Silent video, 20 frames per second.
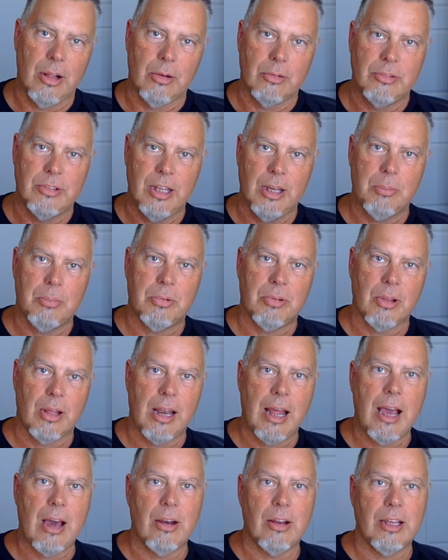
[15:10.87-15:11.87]
tips on
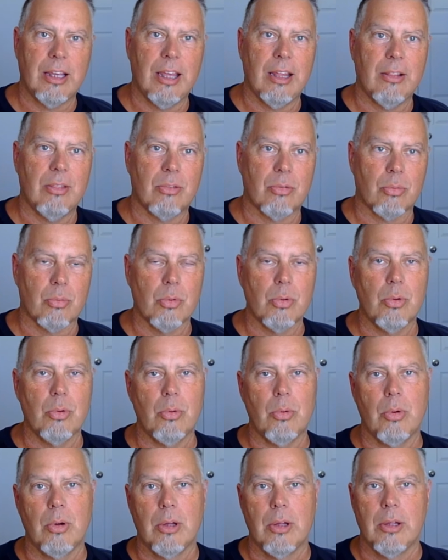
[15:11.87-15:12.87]
how to get
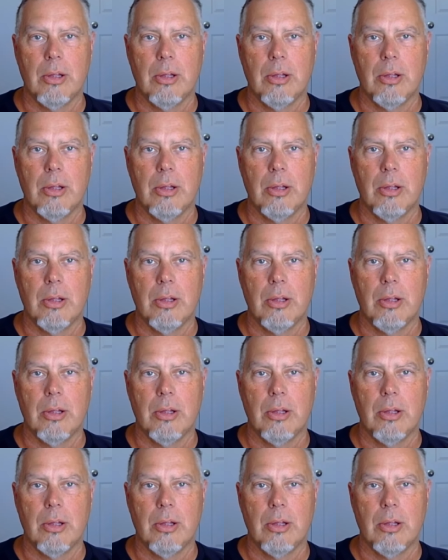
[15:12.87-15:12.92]
through